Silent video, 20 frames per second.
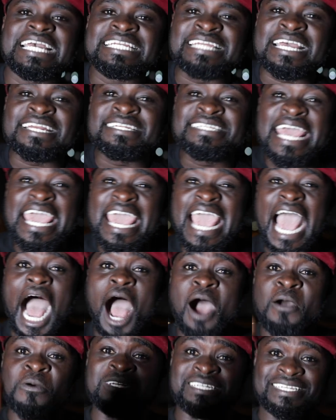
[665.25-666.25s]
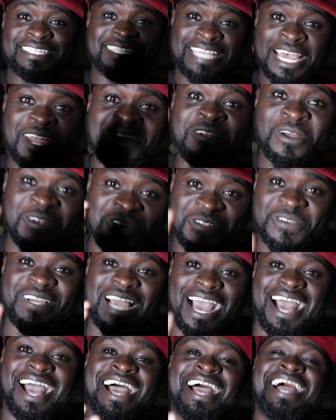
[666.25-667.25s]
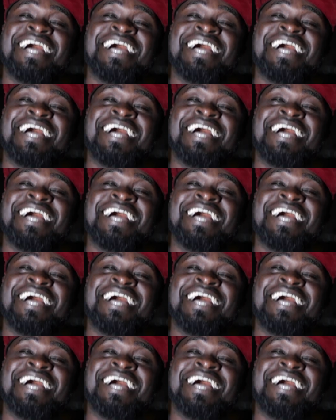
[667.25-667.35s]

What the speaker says: The day I will descend on you guys,